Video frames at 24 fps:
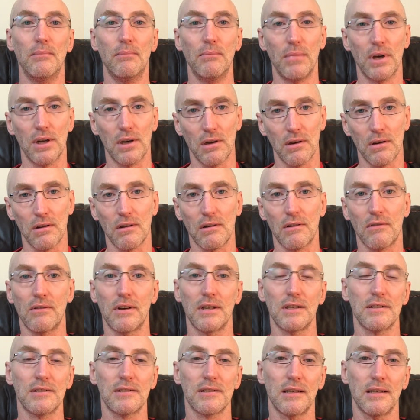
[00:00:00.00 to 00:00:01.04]
But a lot of
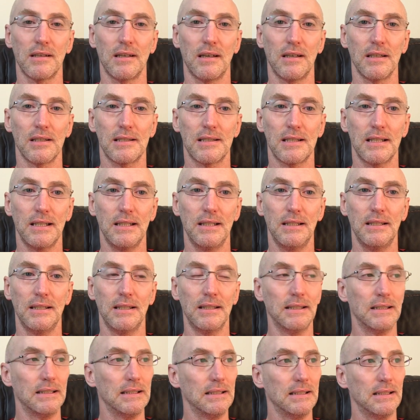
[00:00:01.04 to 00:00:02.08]
runners that I see,
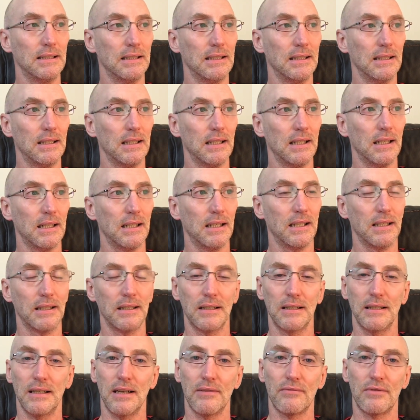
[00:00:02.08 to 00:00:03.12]

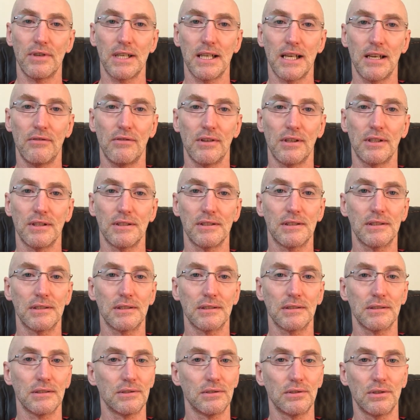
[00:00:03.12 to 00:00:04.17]
the everyday runners,
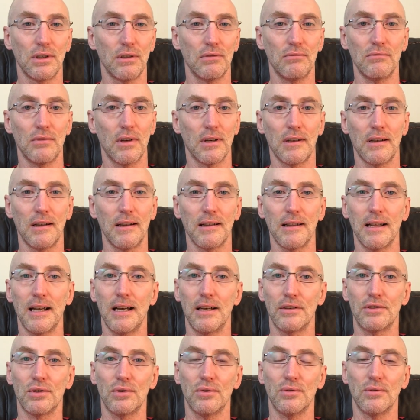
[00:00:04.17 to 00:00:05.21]
don't run like that
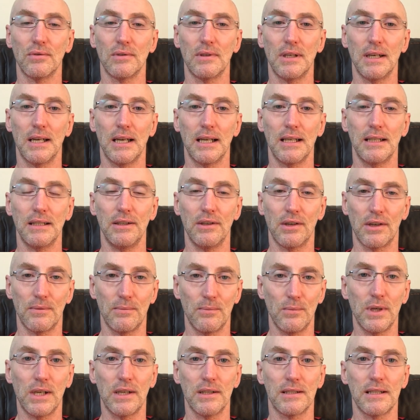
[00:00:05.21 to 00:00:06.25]
at all, and
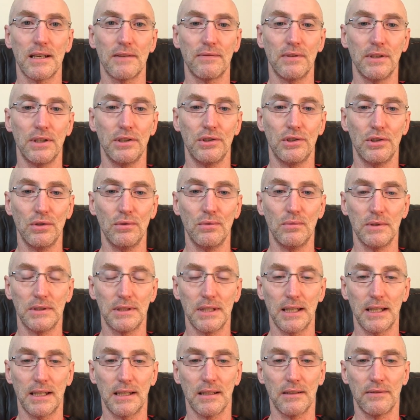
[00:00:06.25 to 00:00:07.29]
we could definitely do with
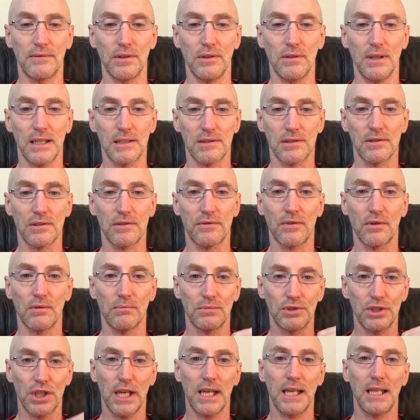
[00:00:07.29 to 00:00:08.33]
taking a few lessons from
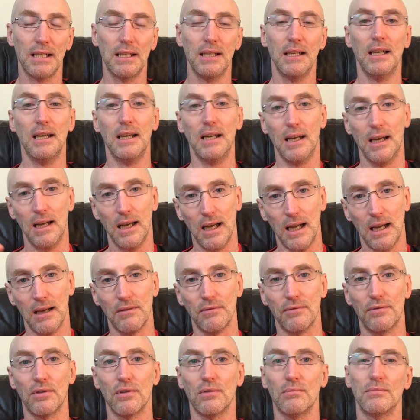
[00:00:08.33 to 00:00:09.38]
Shane
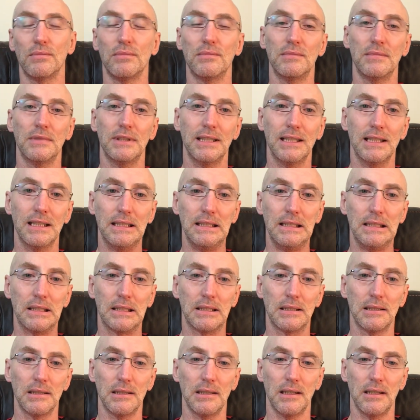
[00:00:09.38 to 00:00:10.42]
and from the
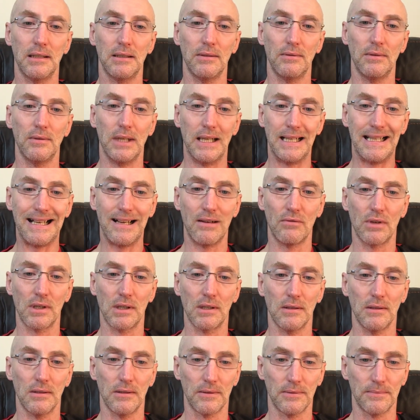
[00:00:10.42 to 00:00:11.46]
elites in that
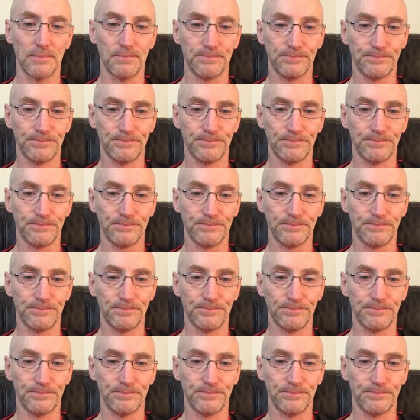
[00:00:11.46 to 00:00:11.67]
regard.